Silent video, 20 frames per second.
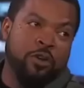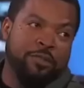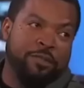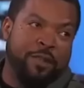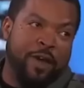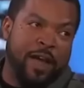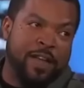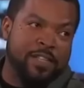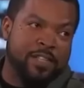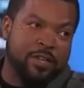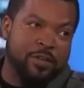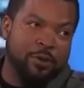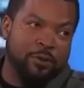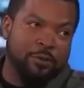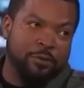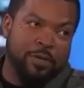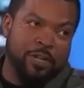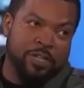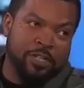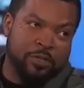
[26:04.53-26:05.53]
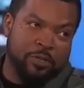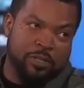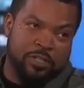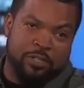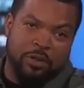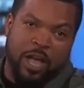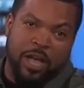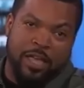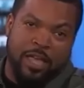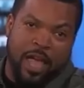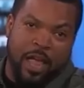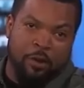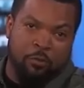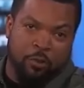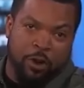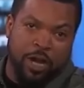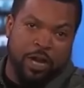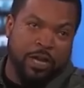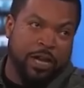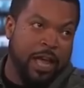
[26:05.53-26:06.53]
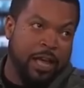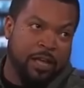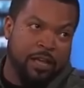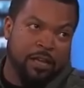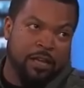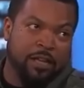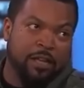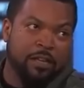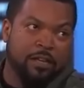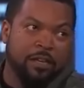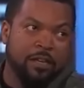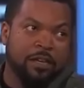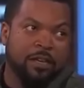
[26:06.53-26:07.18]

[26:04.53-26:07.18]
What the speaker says: felt uneasy about portraying a character